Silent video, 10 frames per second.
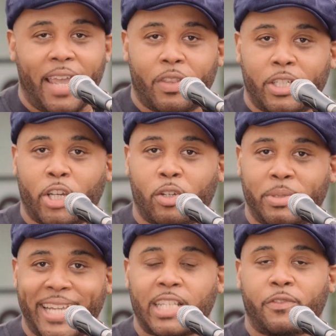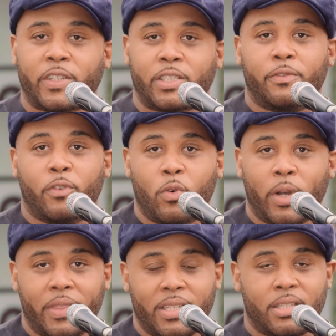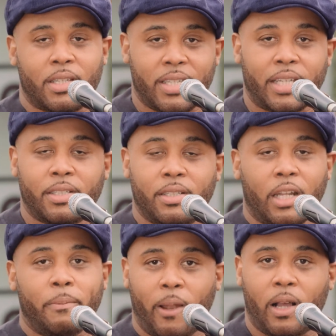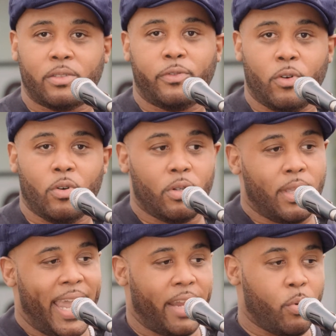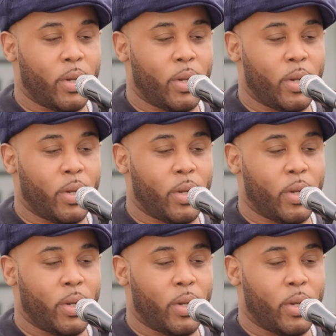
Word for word: at the Cheltenham Jazz Festival, and this is a session unplugged for Henry